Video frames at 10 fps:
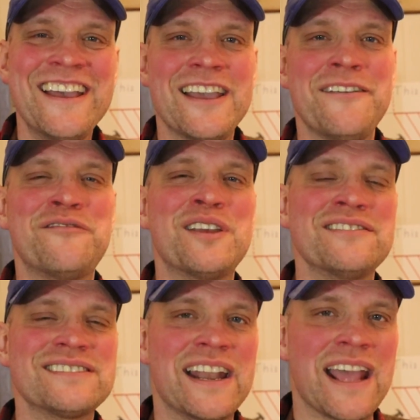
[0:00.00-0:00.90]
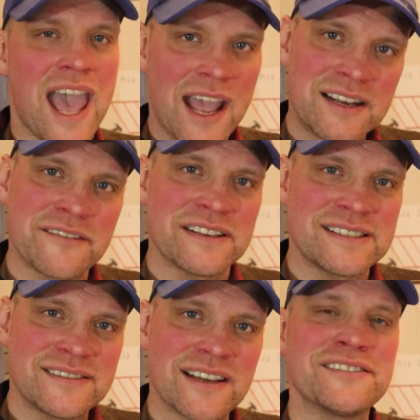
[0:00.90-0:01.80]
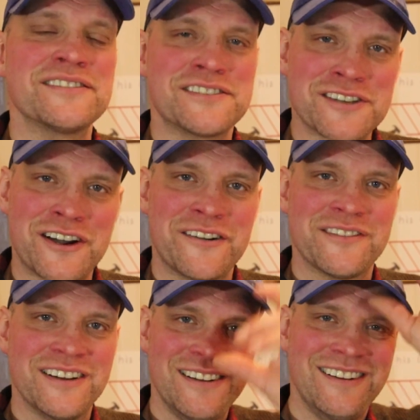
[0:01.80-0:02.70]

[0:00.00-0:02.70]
if there's any activists that deserve